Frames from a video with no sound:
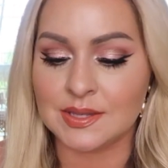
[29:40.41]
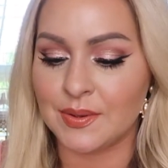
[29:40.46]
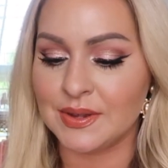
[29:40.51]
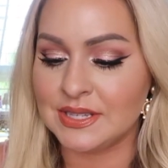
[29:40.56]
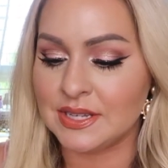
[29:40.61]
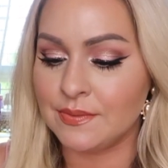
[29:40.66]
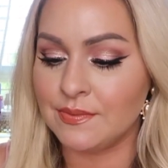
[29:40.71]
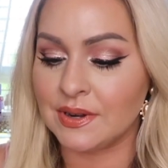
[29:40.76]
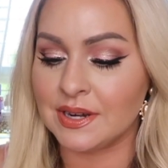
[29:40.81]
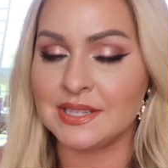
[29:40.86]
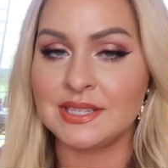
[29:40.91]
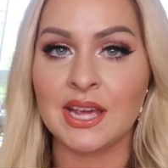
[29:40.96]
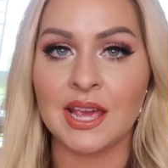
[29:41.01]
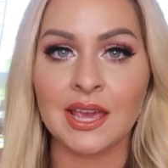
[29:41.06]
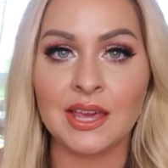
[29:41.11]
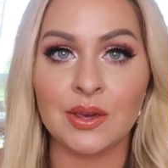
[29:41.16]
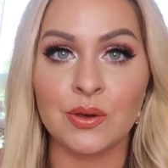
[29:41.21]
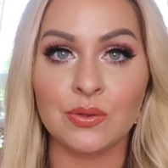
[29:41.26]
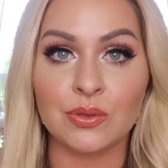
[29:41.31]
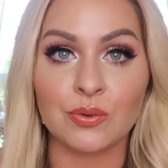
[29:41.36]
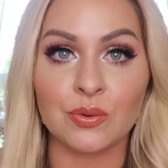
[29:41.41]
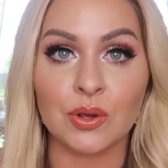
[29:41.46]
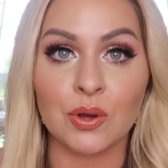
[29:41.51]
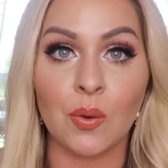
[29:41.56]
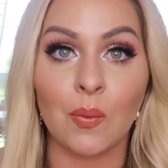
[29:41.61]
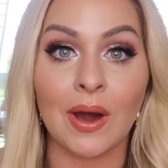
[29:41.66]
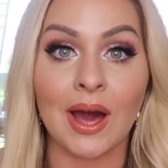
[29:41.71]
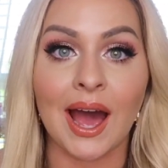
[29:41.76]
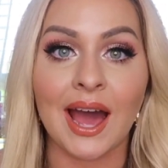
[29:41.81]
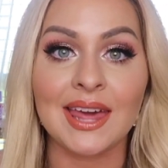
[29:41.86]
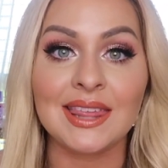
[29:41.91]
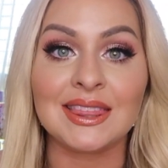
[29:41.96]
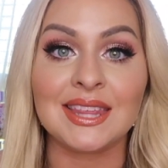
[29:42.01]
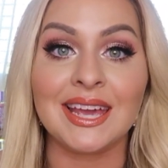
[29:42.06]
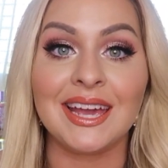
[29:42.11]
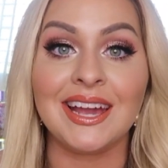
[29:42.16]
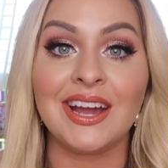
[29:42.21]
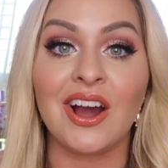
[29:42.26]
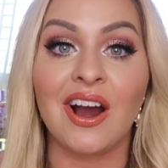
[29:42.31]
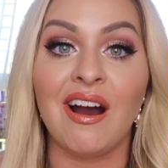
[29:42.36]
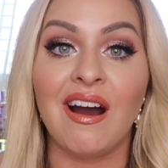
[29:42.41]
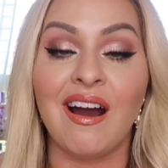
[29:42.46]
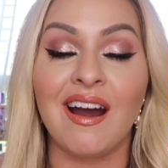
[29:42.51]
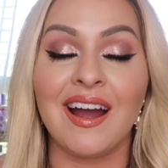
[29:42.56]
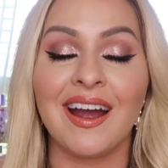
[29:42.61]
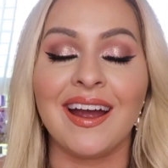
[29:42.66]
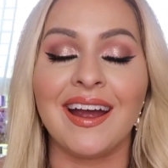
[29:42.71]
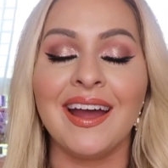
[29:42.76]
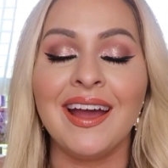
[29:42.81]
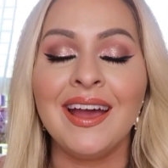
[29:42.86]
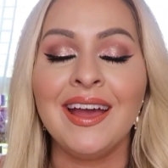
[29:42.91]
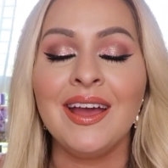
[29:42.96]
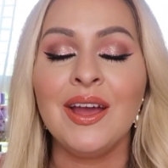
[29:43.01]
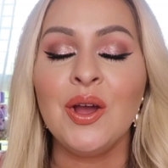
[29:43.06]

so I did want to take you through what I think are